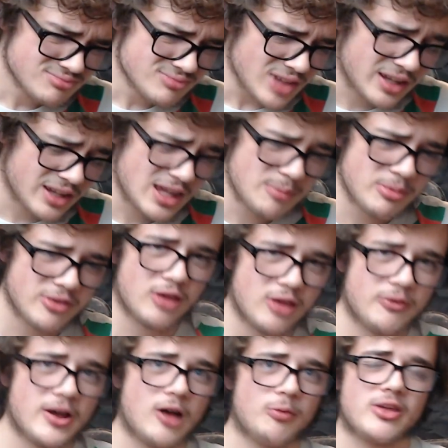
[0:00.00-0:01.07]
Keep yourself
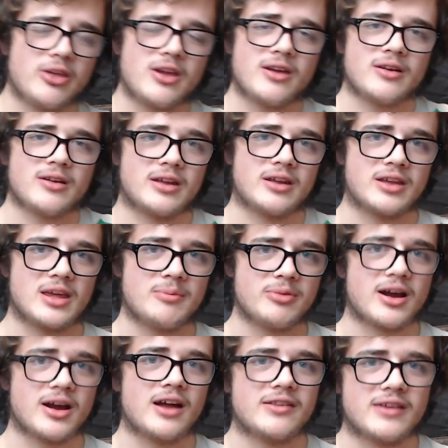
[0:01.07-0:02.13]
healthy and keep your
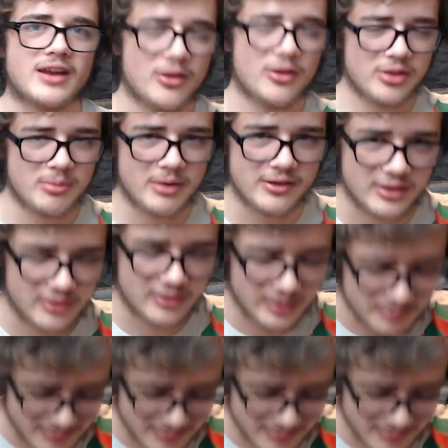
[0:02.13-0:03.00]
content healthy, basically.